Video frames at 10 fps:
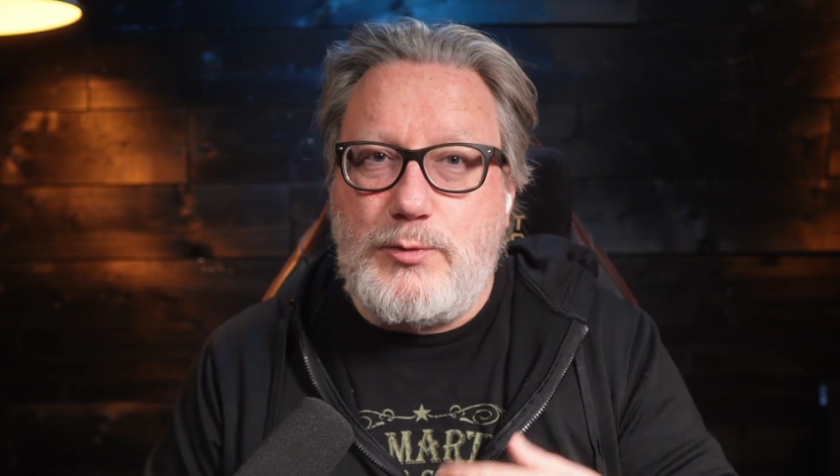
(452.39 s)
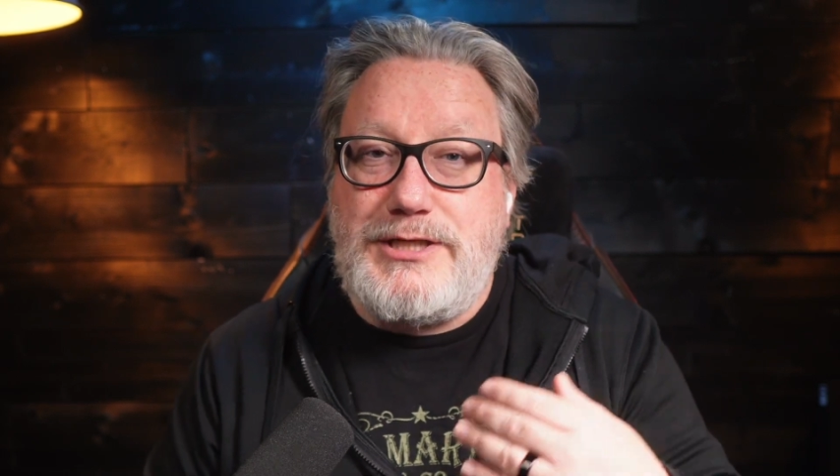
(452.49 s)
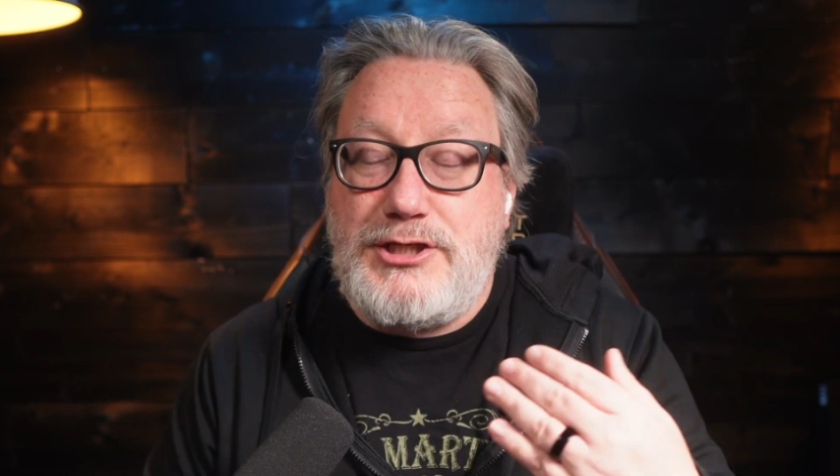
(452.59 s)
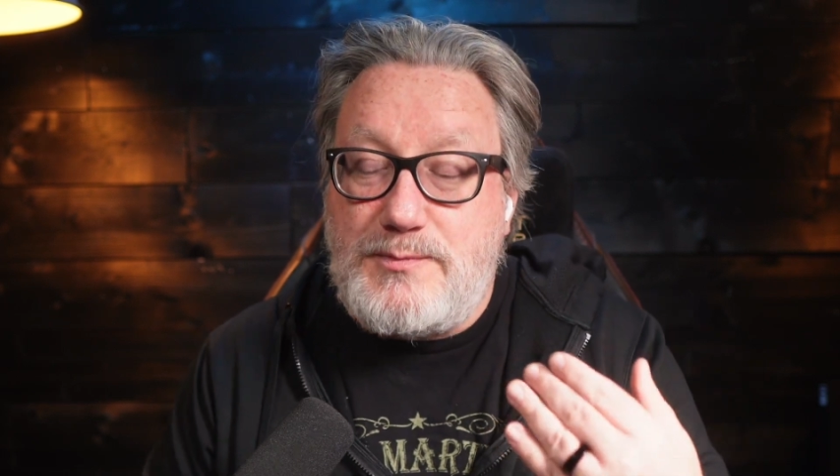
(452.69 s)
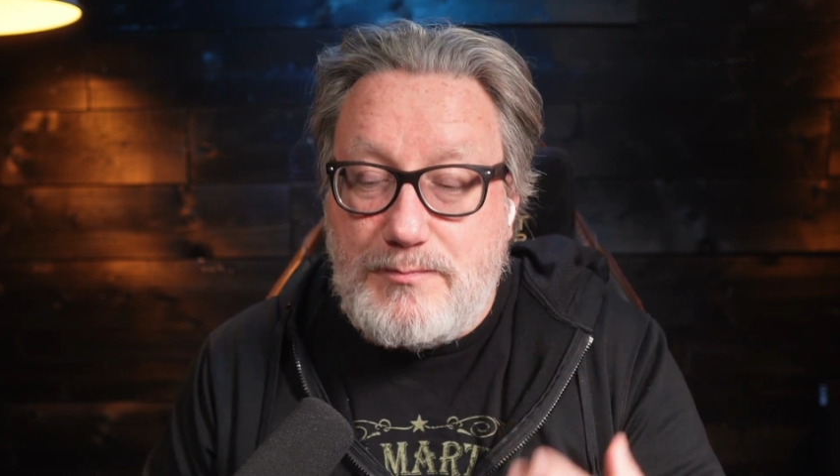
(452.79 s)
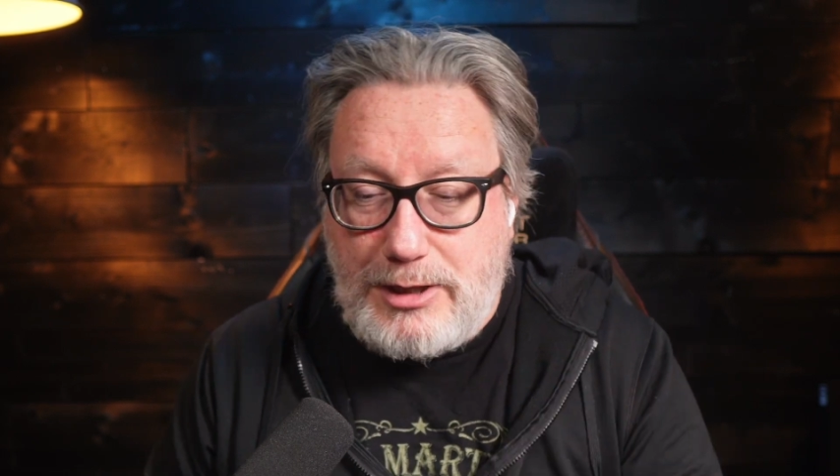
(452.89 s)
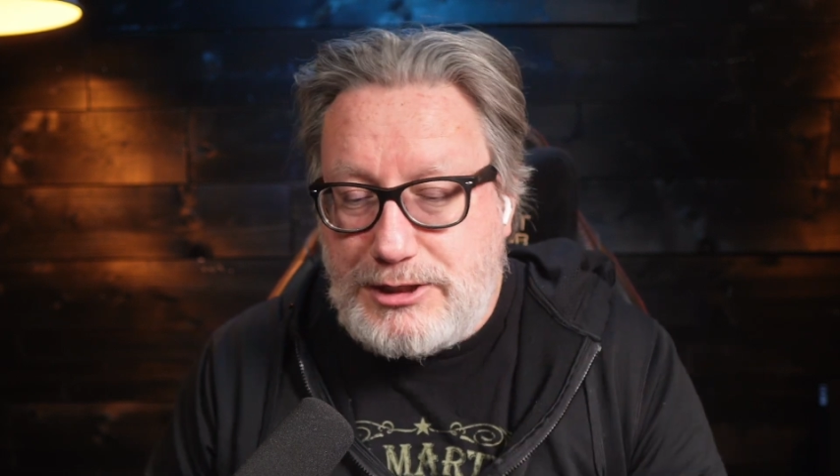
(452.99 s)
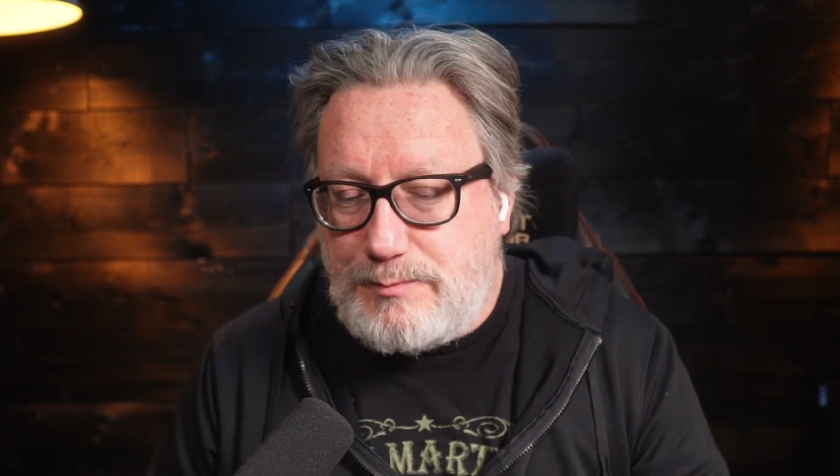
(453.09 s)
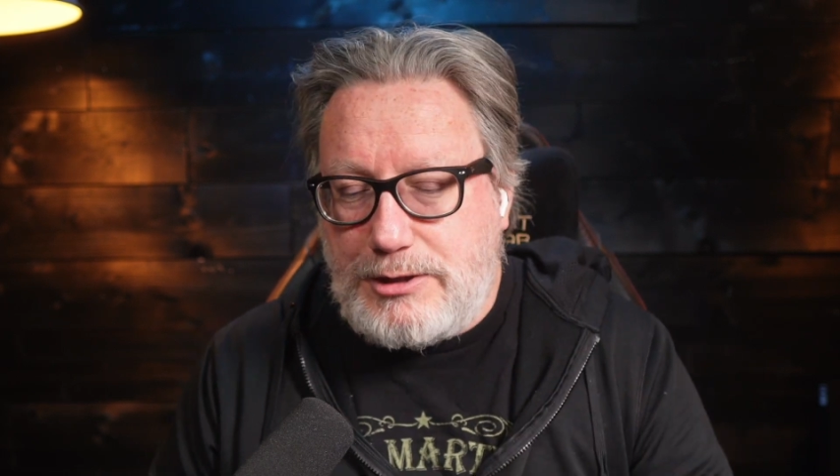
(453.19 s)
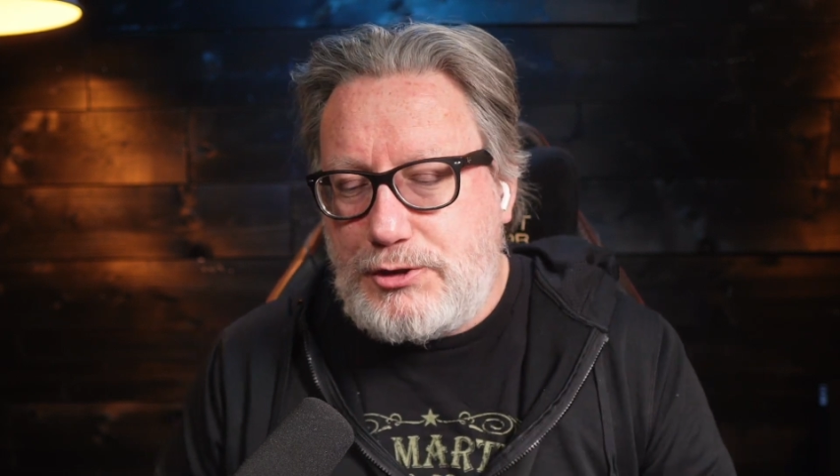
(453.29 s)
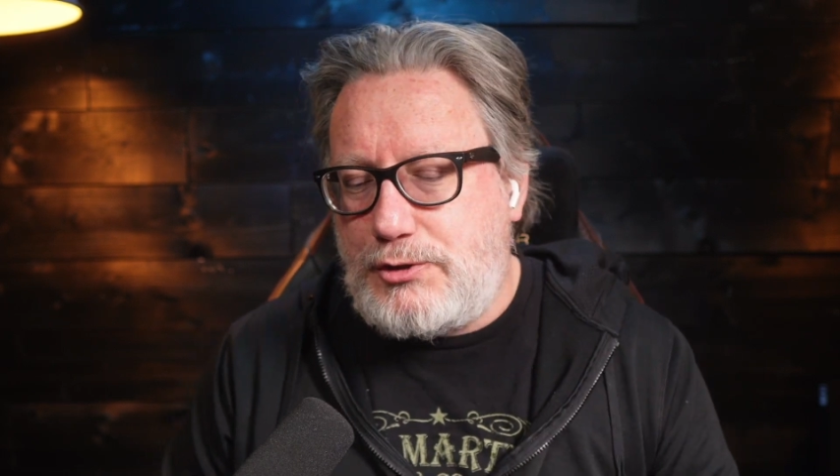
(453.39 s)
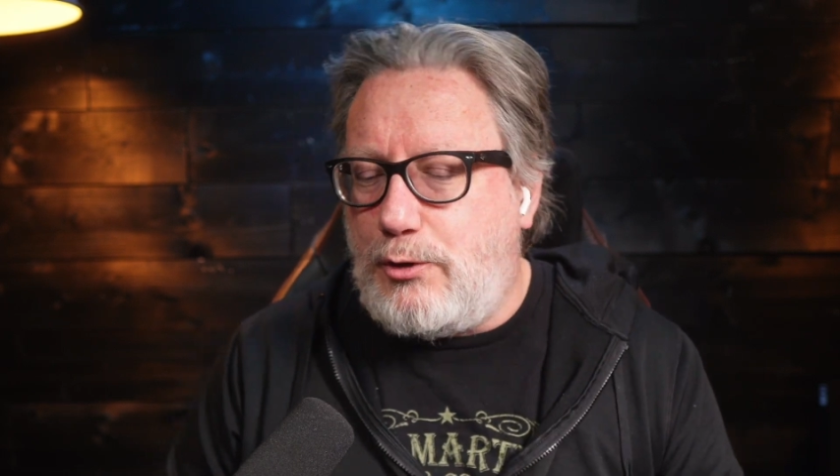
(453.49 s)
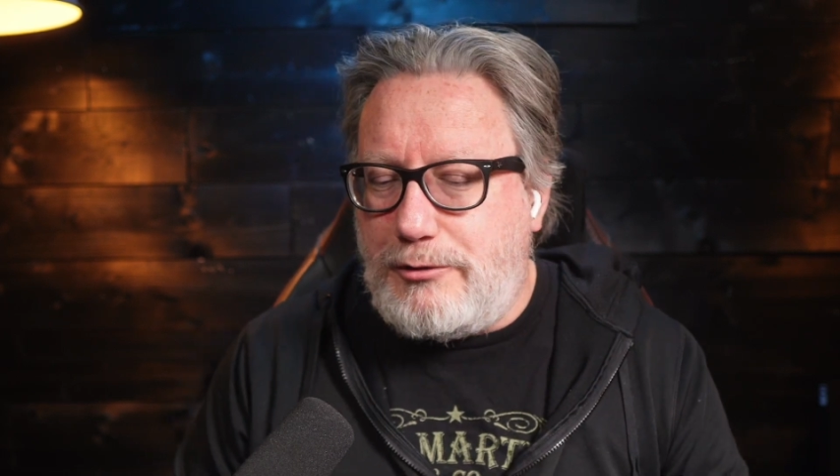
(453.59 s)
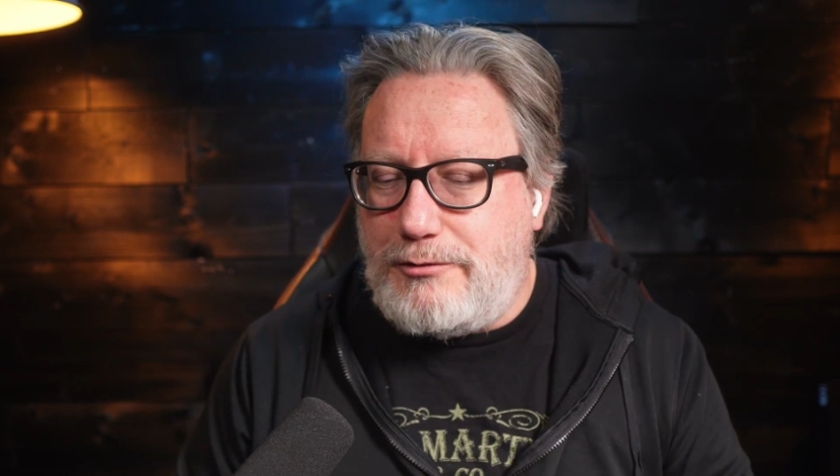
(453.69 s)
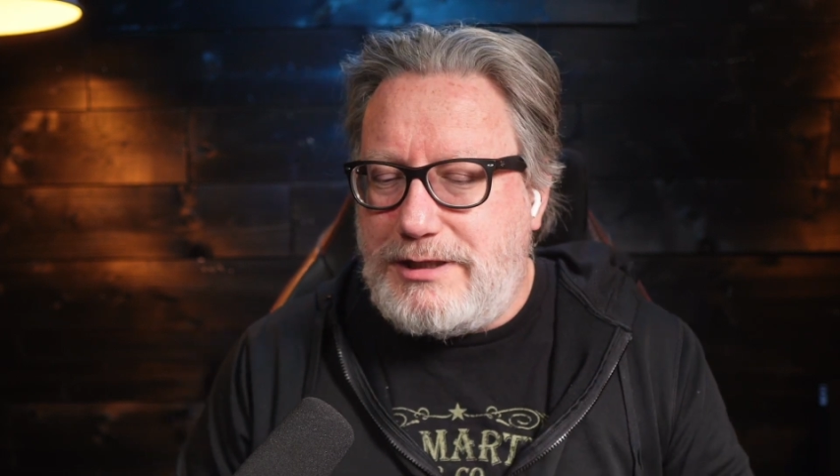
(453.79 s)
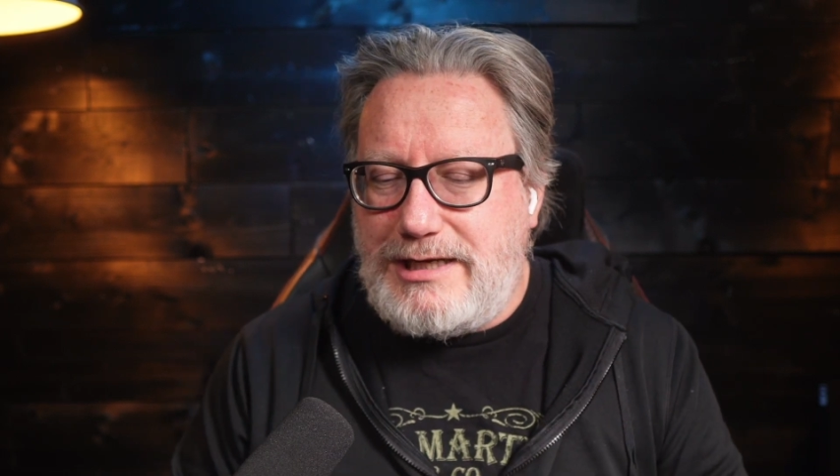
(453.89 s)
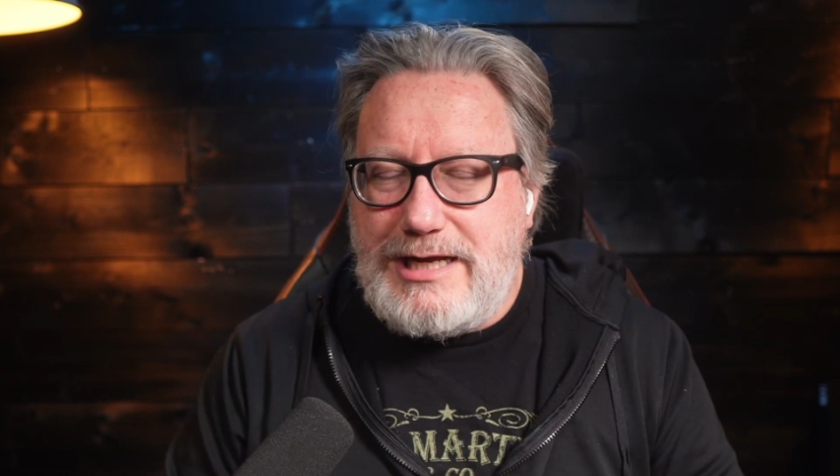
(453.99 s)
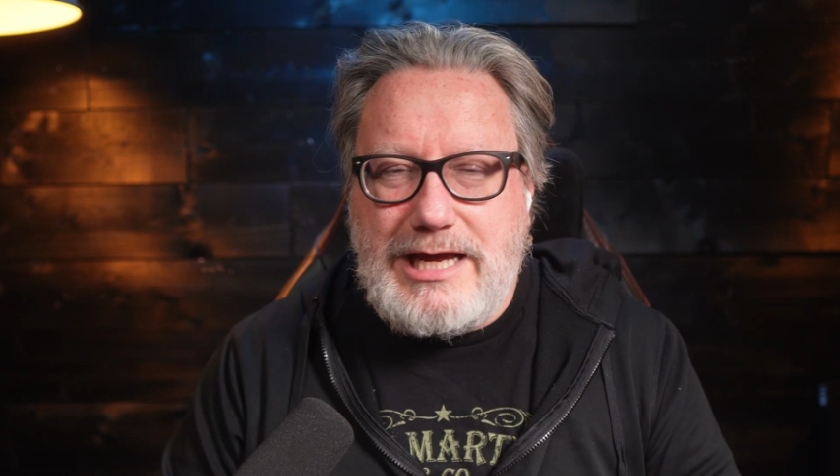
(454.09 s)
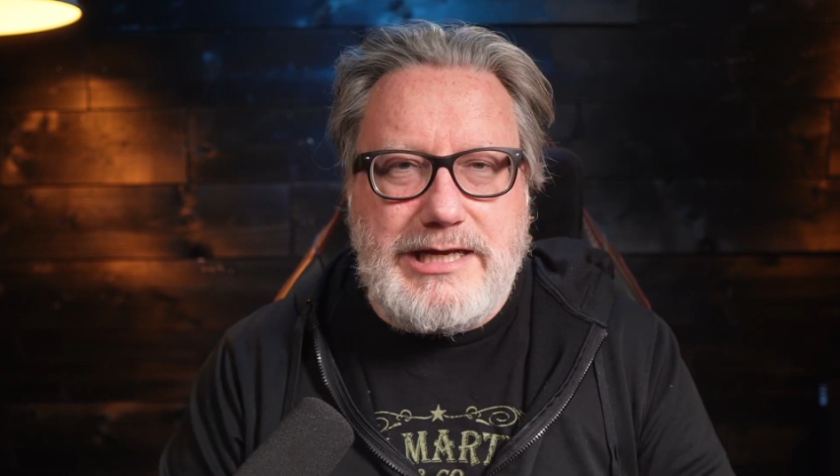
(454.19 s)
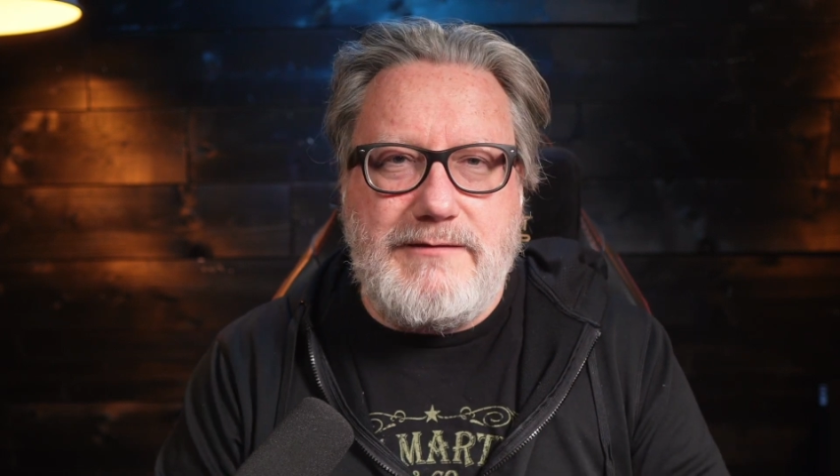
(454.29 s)
which is much, much shorter than
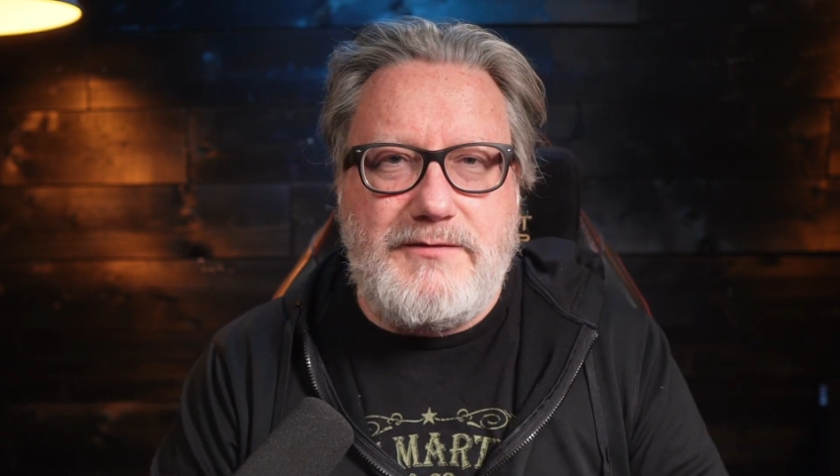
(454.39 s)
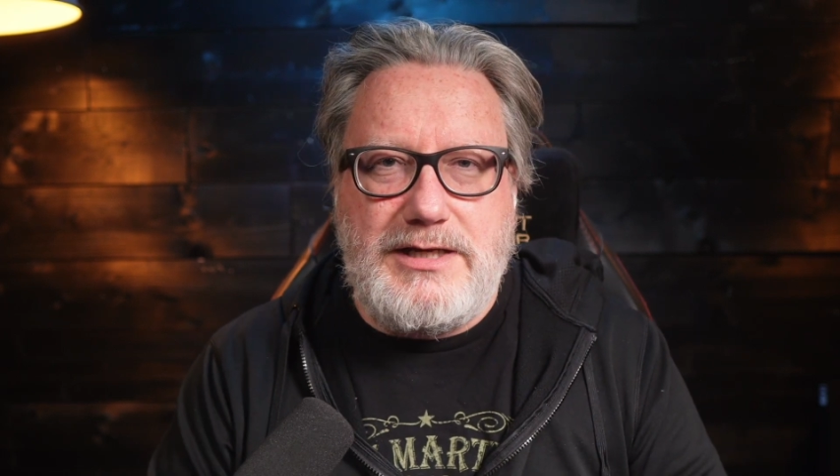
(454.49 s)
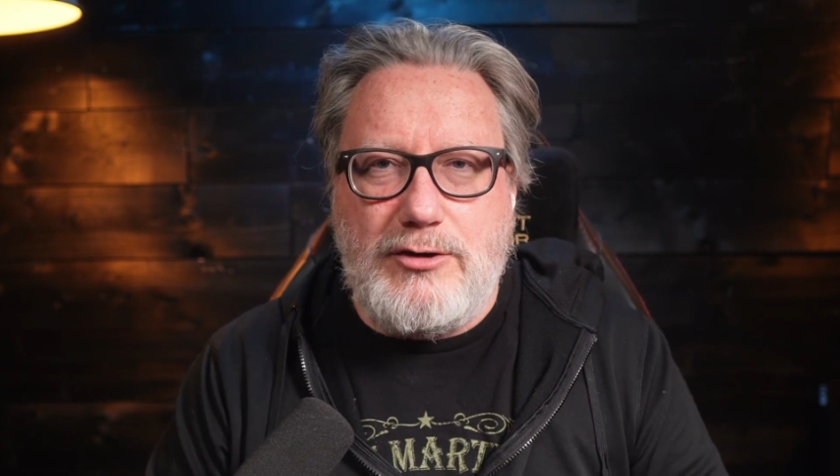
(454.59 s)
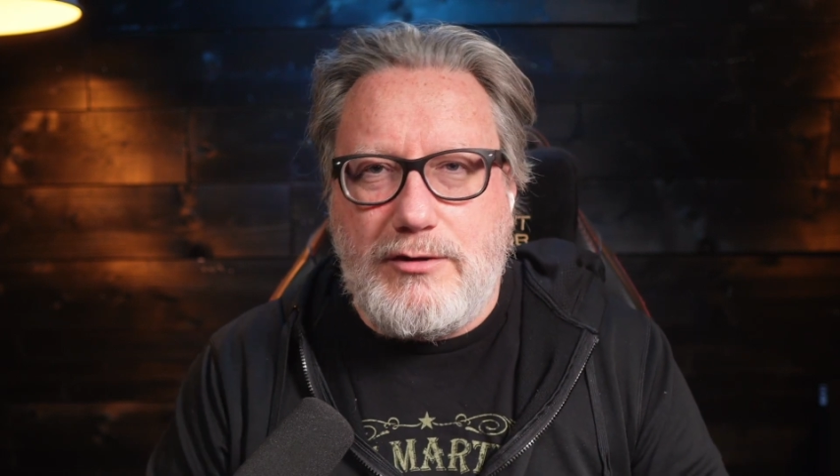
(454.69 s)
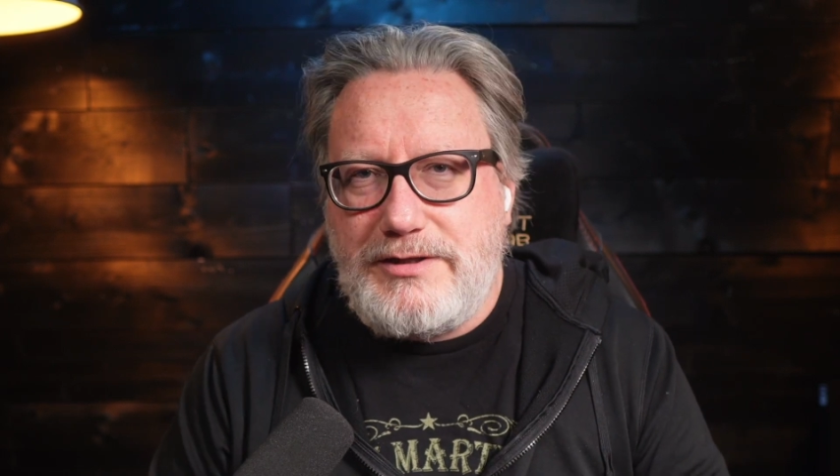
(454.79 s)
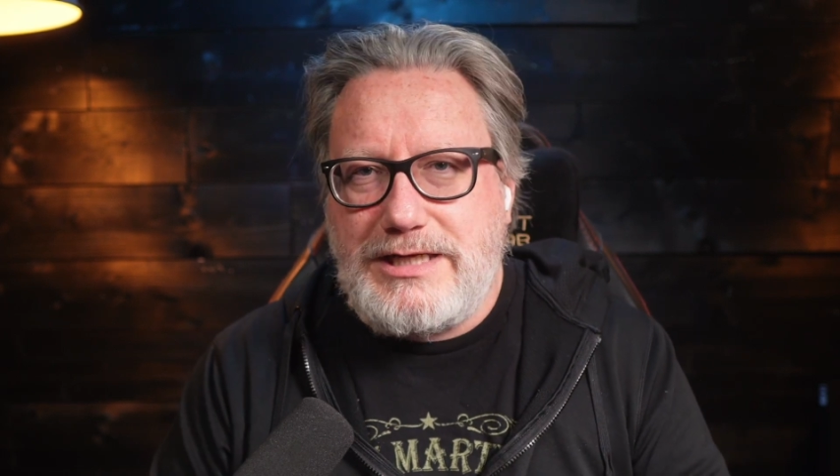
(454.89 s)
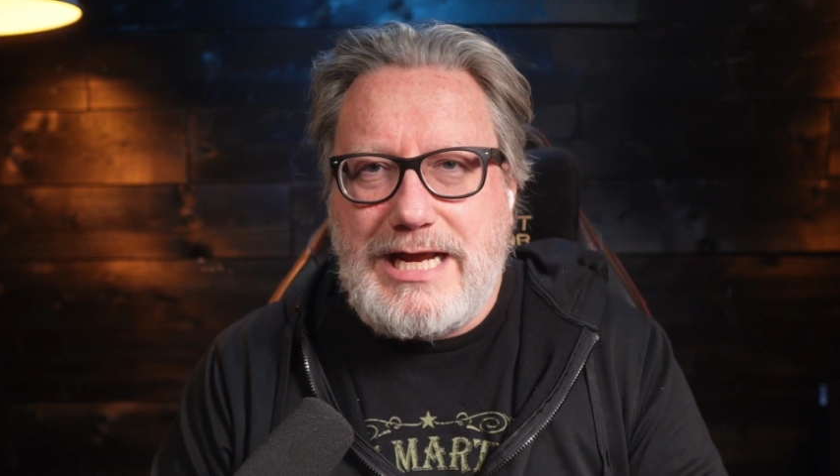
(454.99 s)
any of the over the